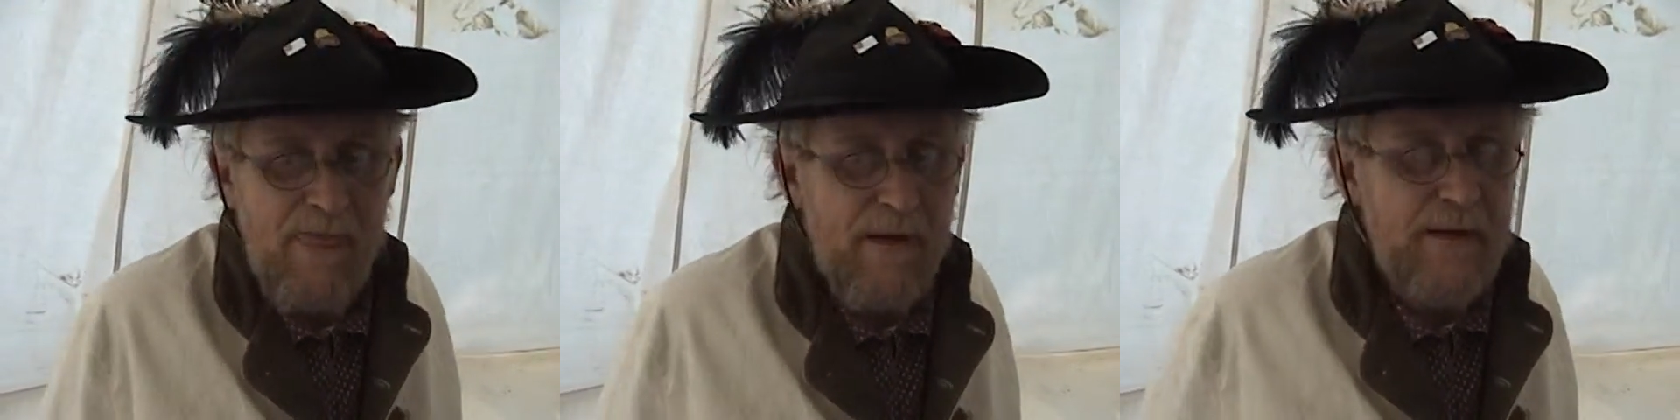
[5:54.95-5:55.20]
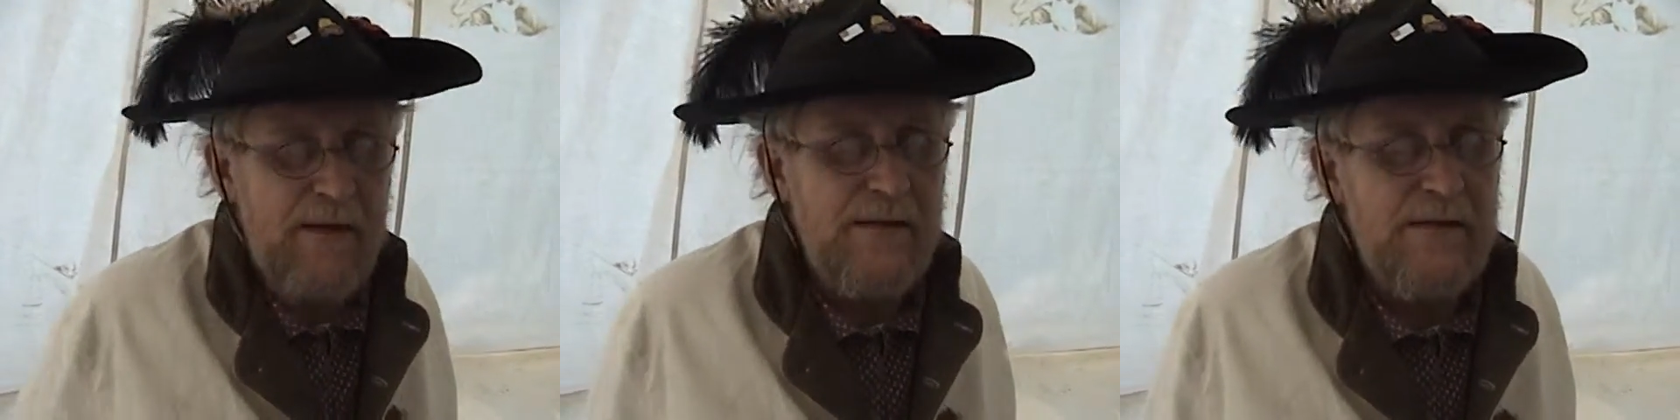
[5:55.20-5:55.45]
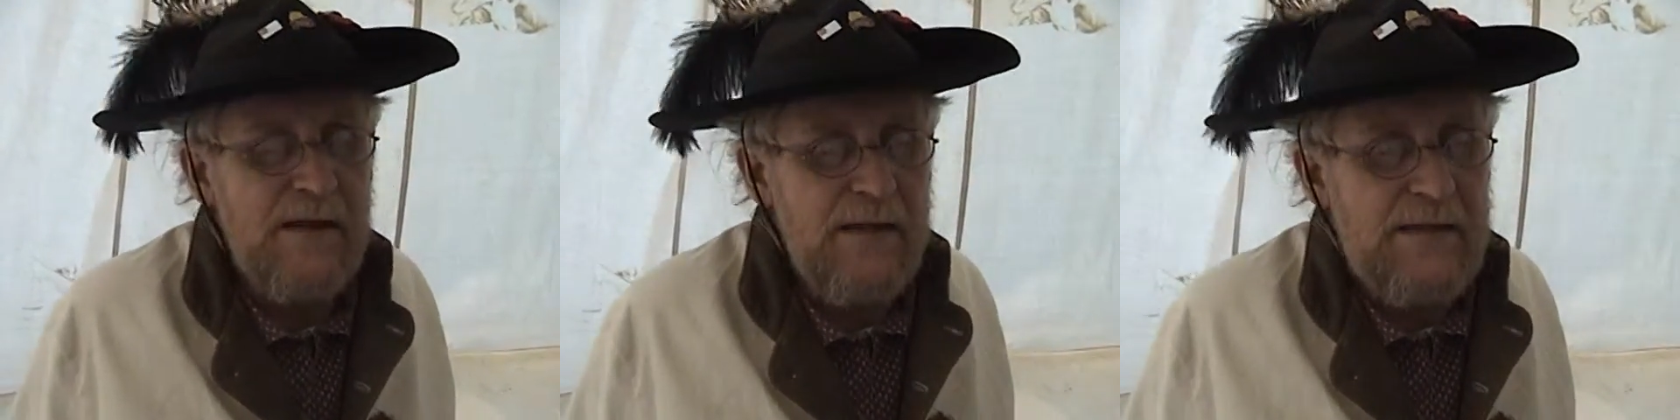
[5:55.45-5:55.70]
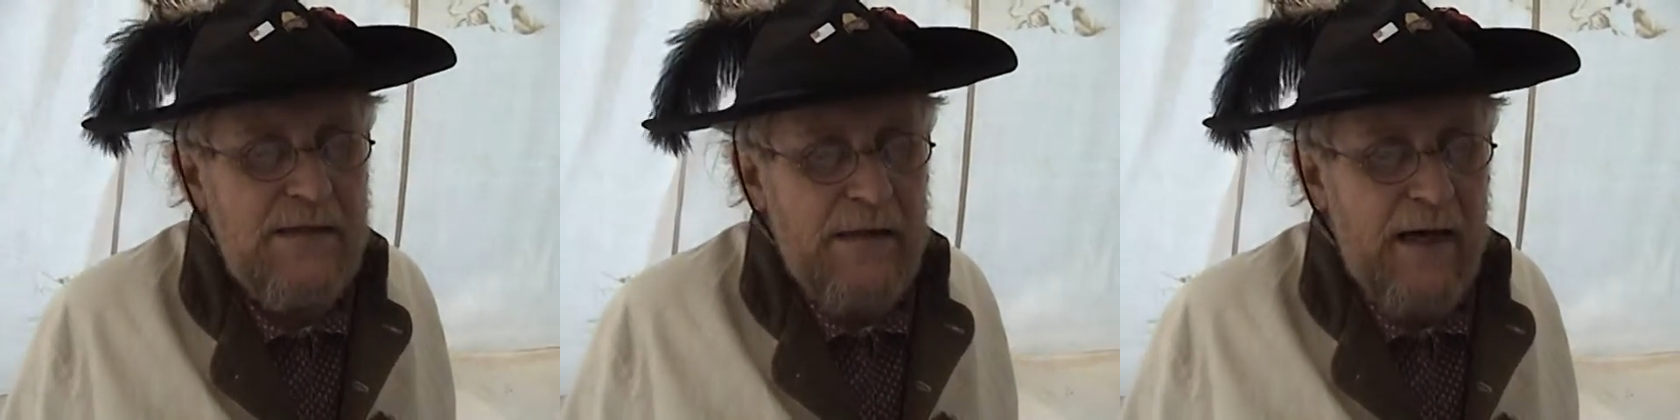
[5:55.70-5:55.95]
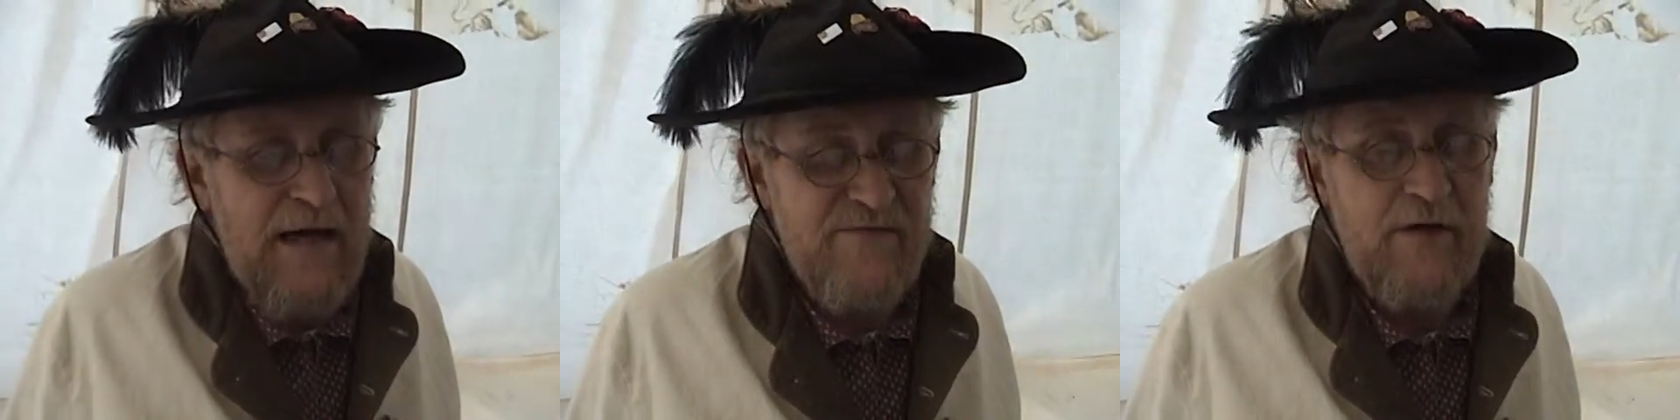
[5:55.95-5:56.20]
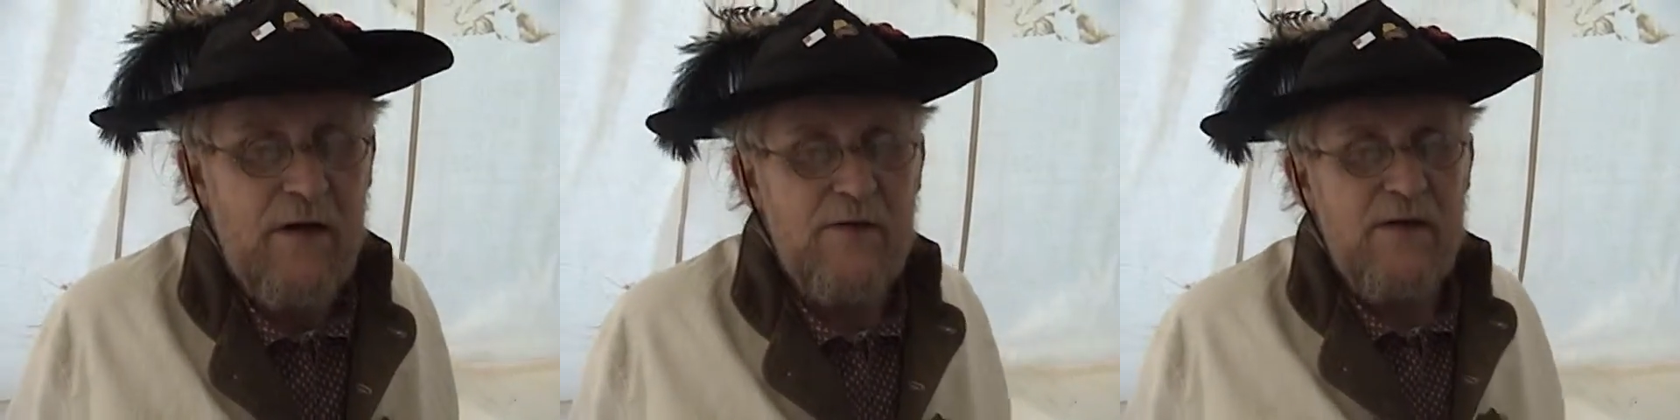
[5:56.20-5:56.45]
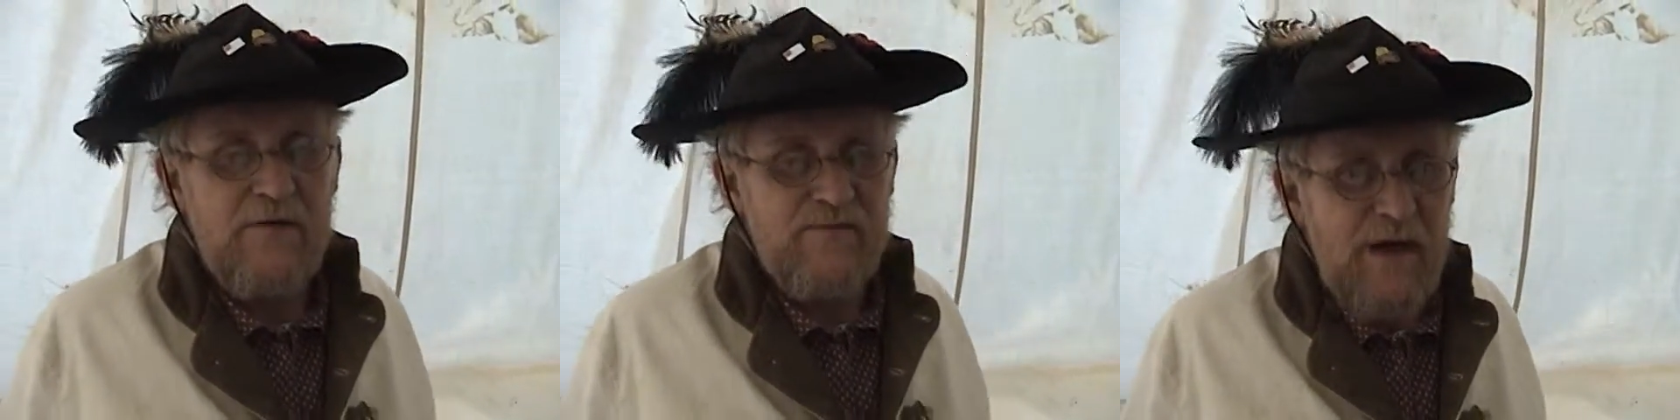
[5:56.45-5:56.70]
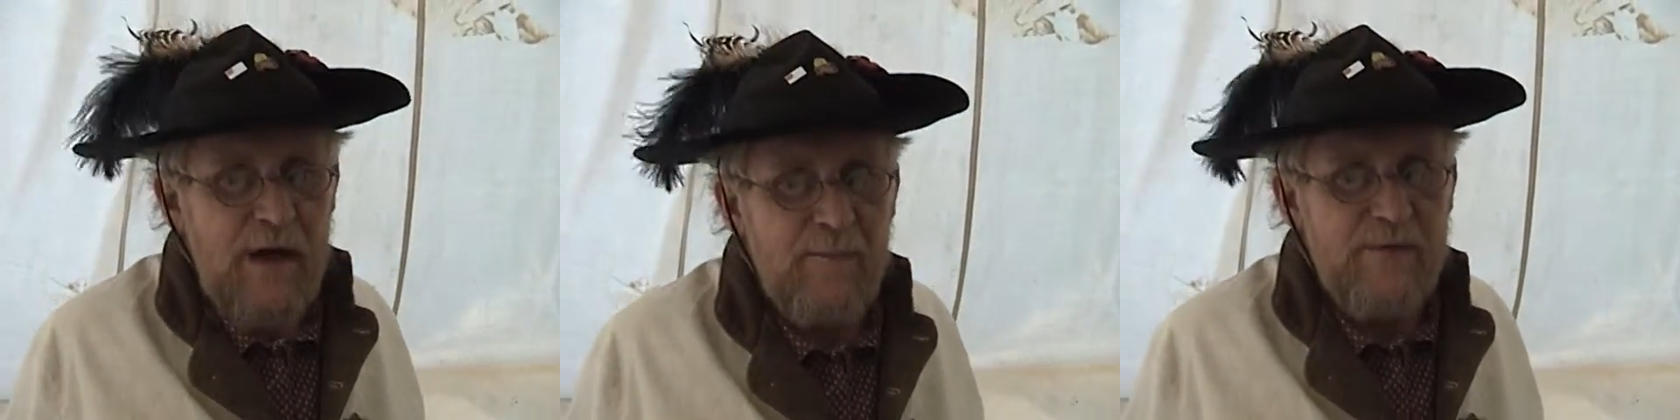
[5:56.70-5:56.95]
And I have an autographed
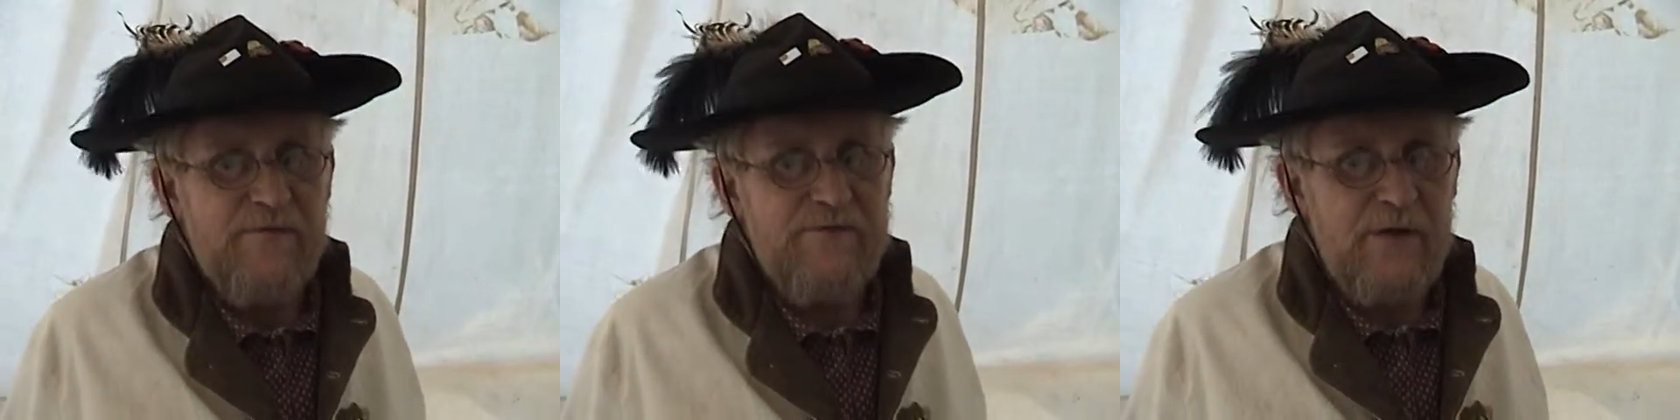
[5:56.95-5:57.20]
copy of